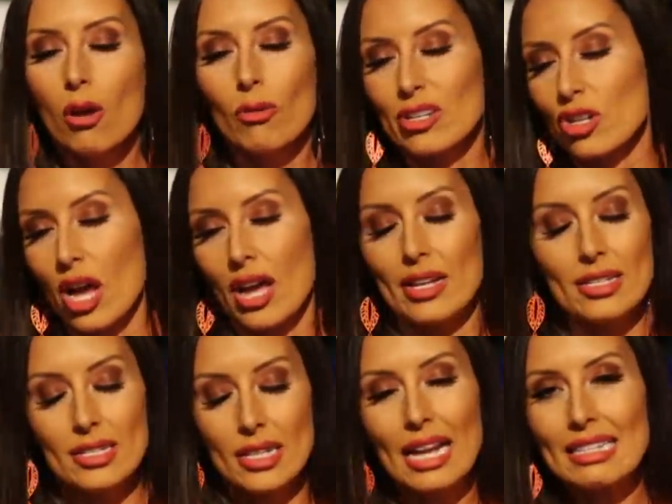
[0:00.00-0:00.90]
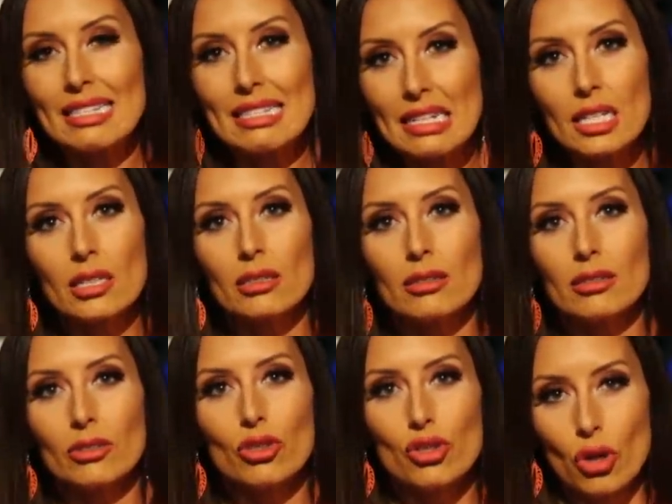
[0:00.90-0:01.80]
which I, I
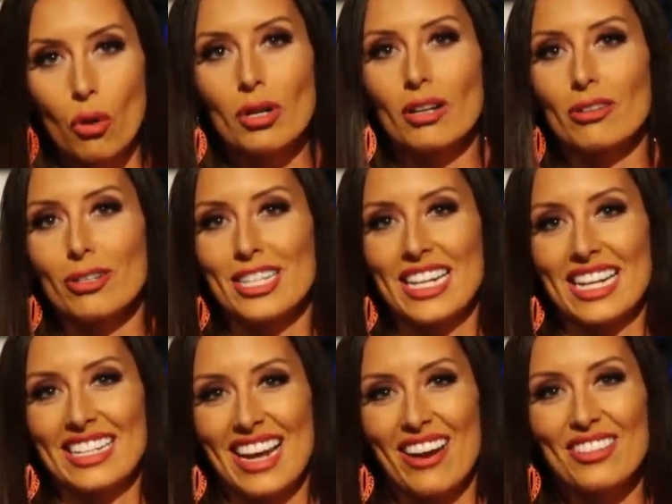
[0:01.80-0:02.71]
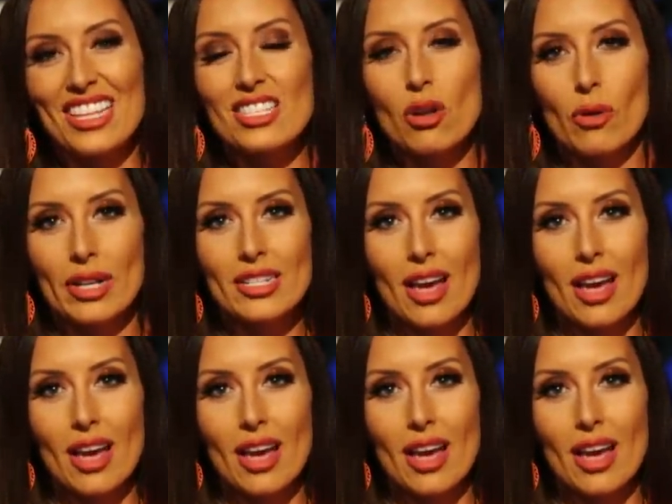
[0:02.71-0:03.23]
still don't understand how that's going